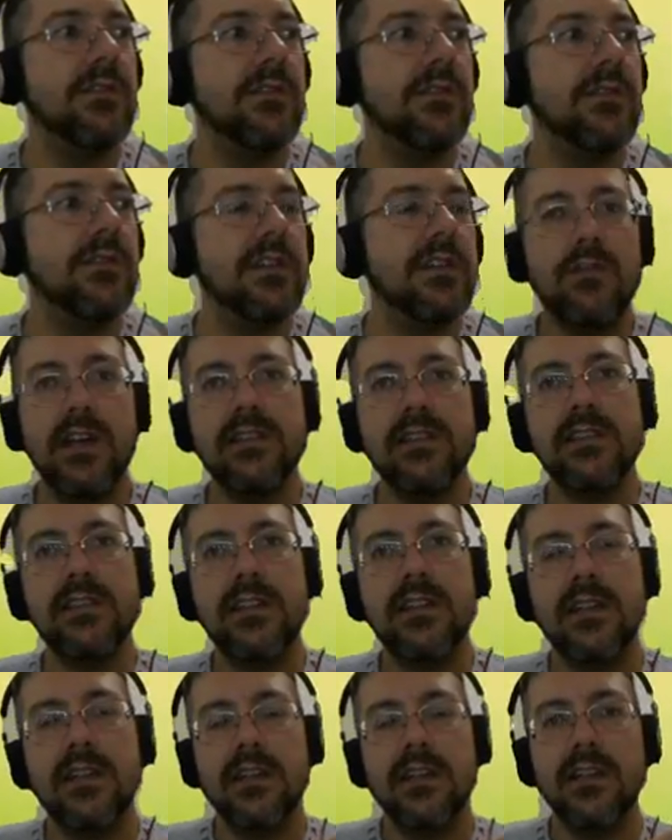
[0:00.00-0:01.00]

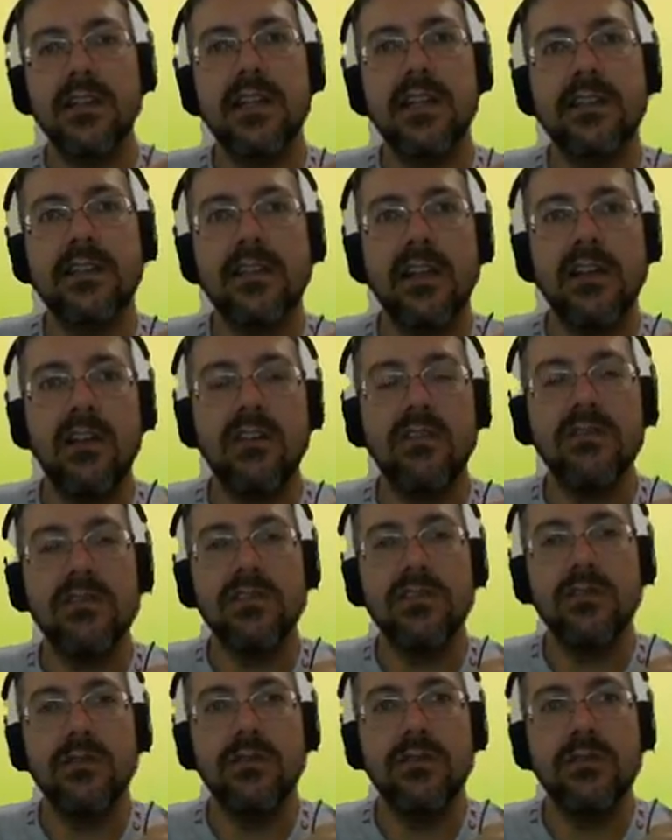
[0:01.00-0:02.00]
sequencer that
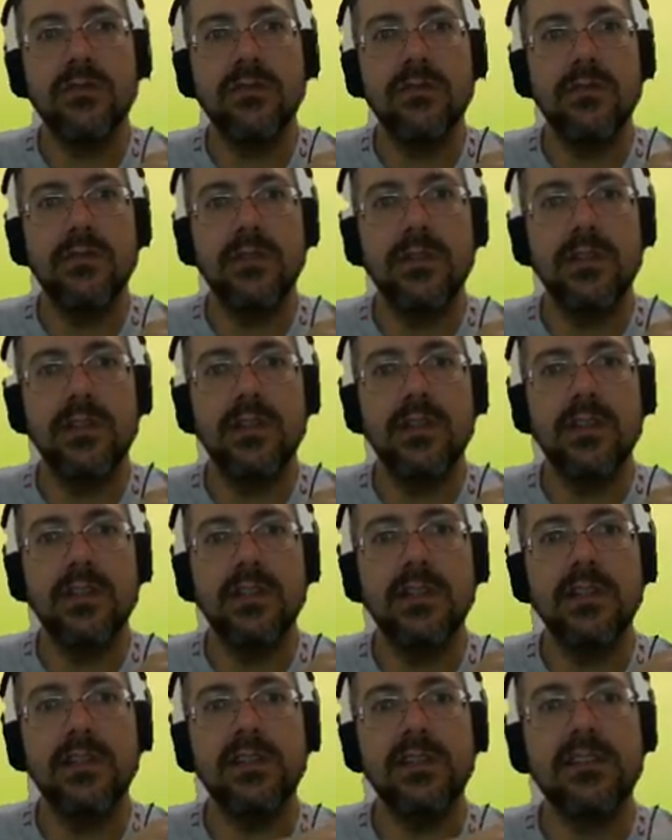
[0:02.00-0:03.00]
allows you to
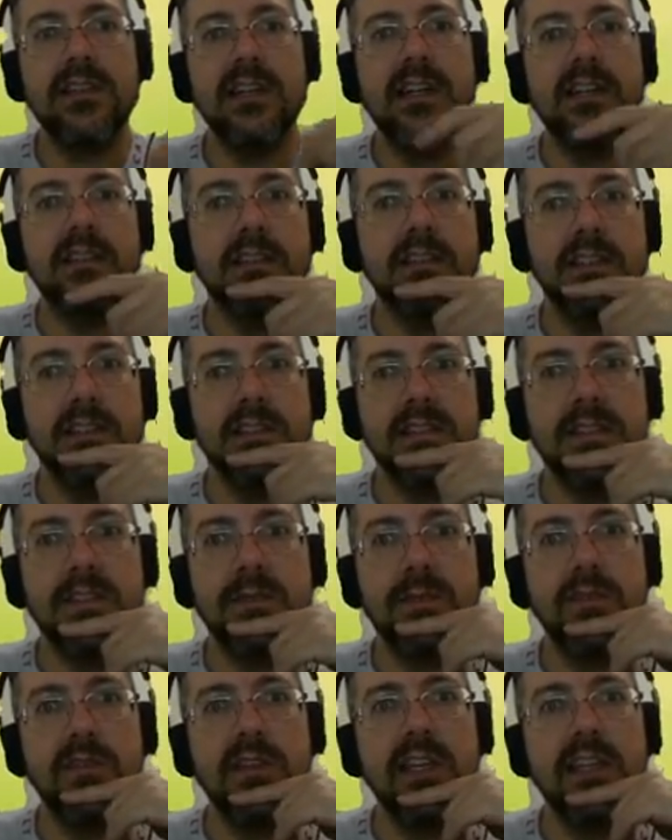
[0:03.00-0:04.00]
insert this
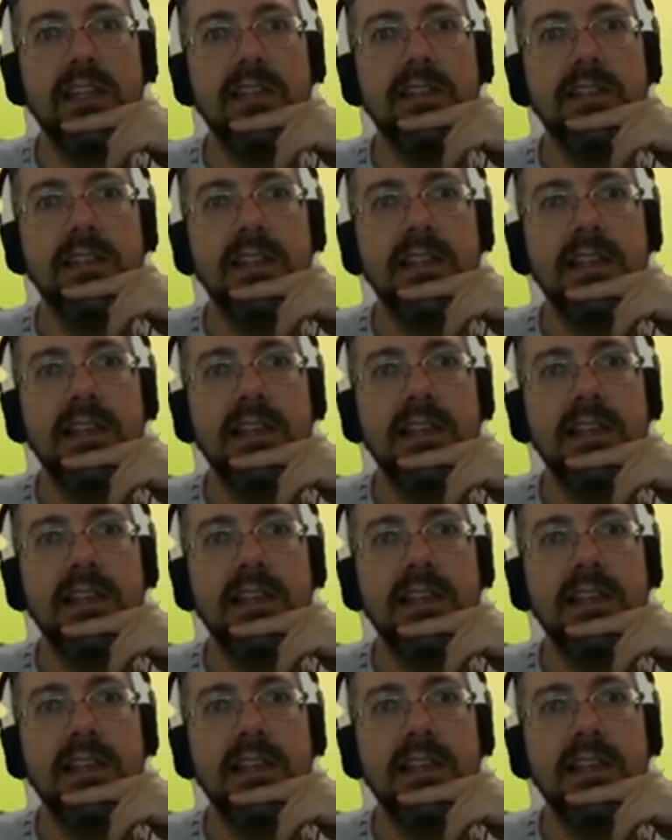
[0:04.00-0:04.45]
plugin